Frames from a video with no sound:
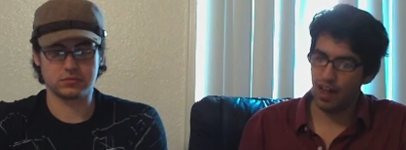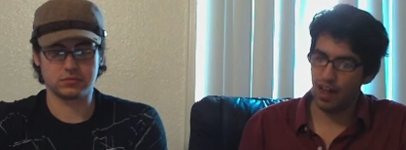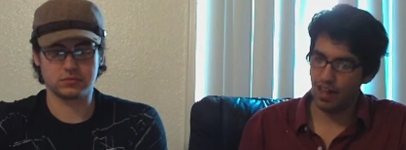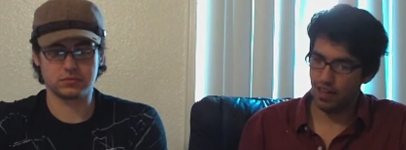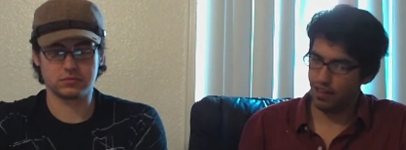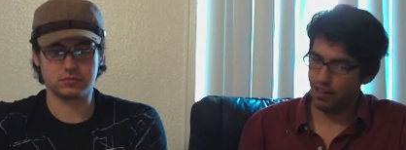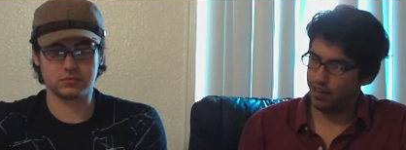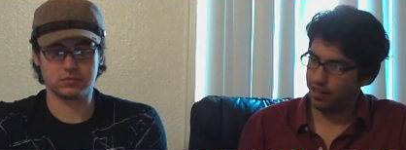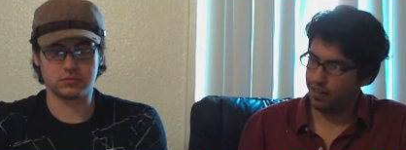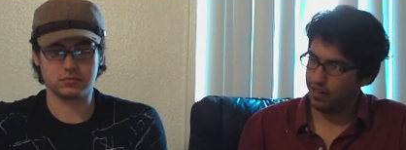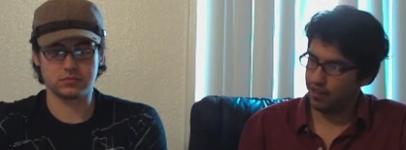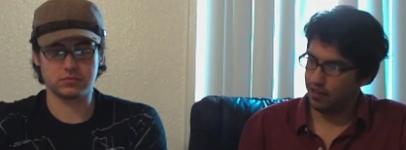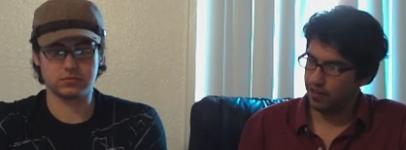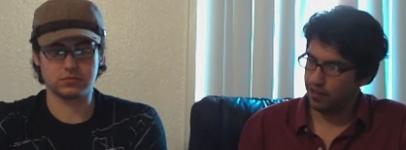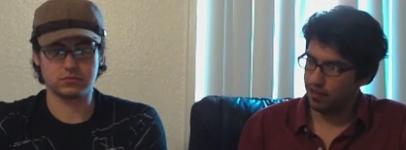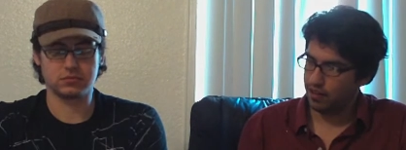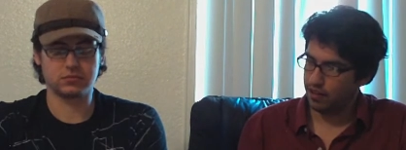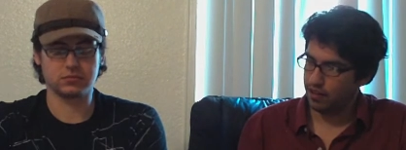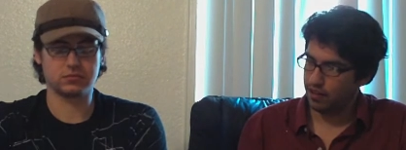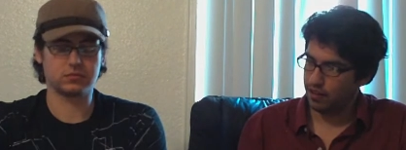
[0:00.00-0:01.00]
Speaker 1: But
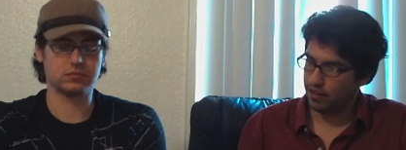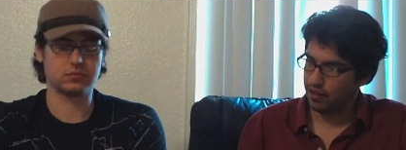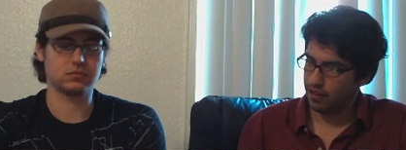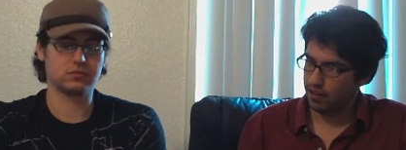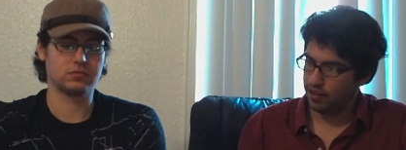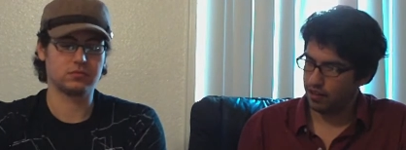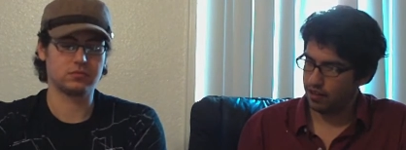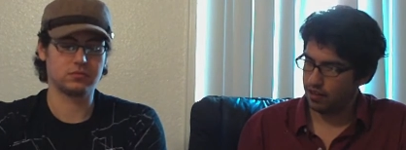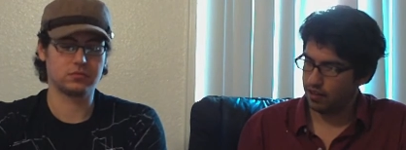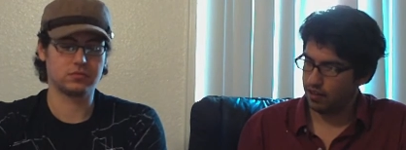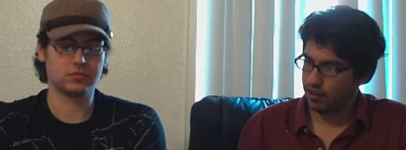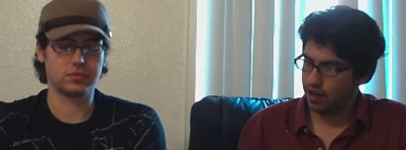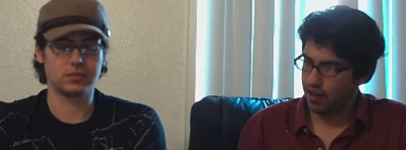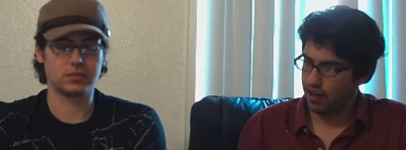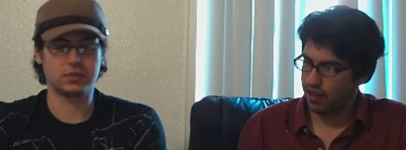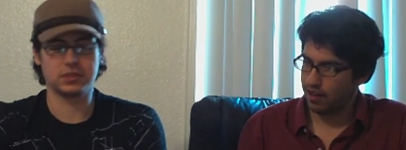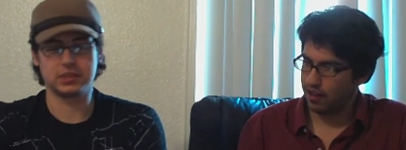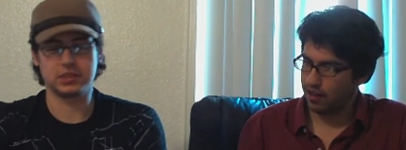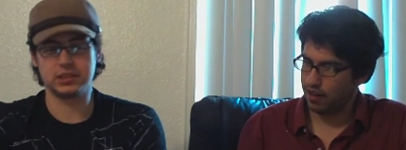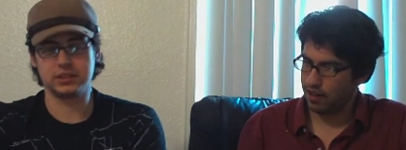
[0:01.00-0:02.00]

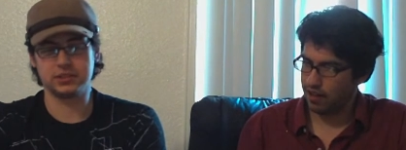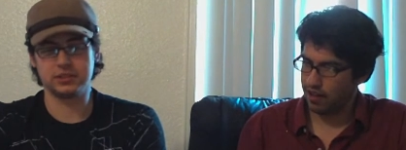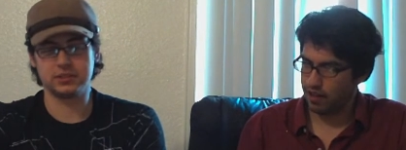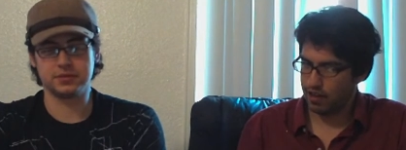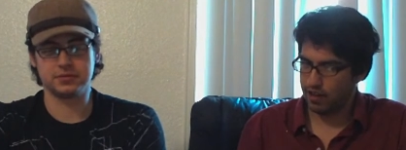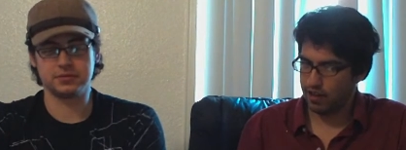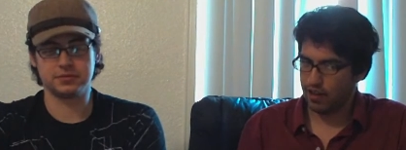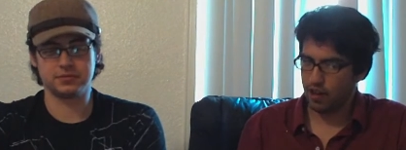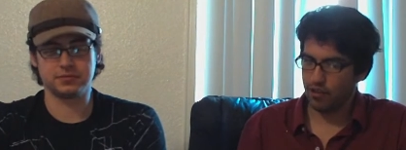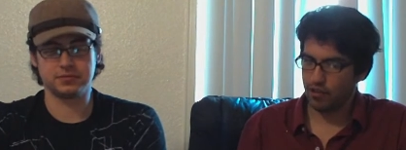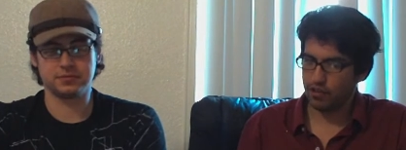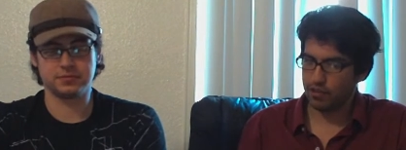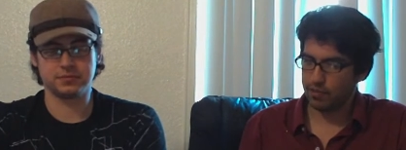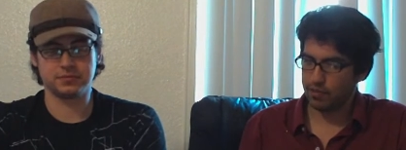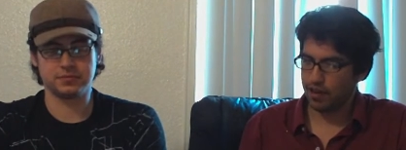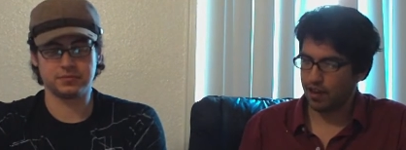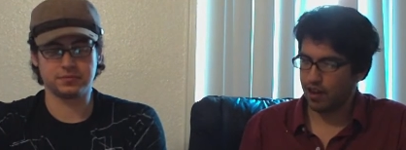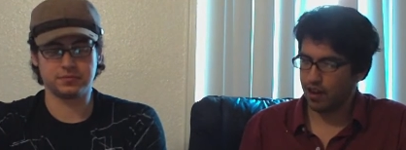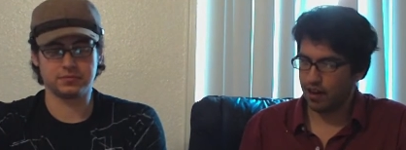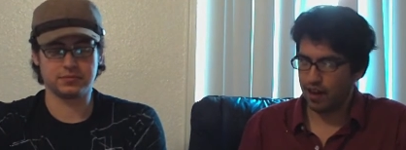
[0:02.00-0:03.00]
okay,
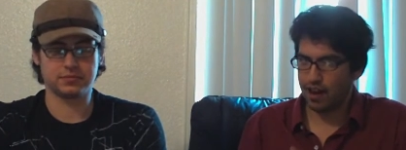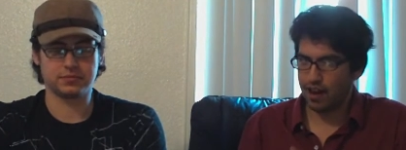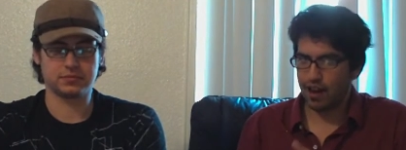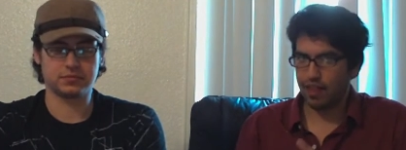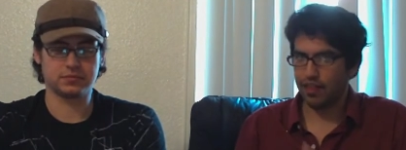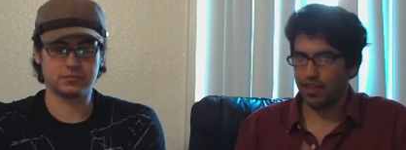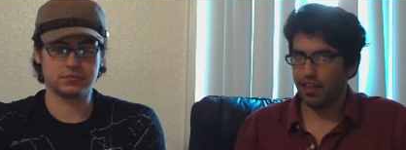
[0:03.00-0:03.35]
it's pretty good,